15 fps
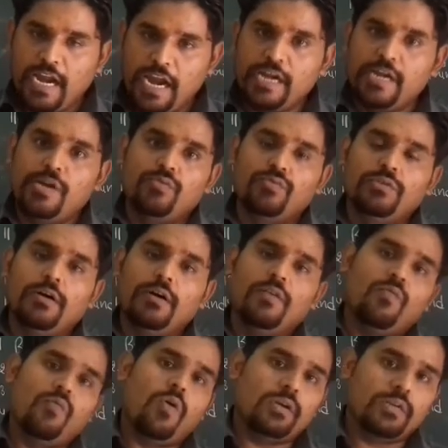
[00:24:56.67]
into the
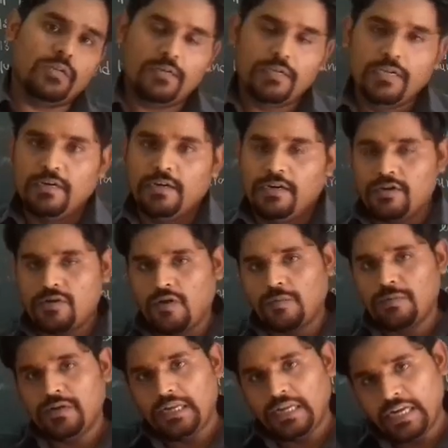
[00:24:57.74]
water.
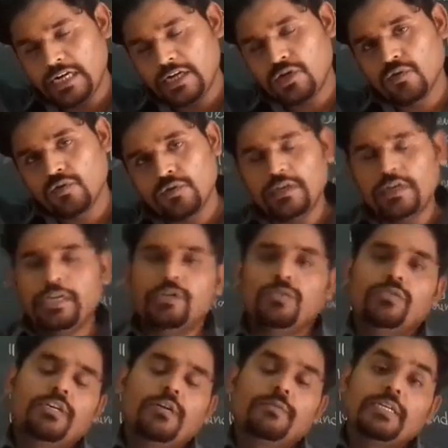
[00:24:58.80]
Dropped into here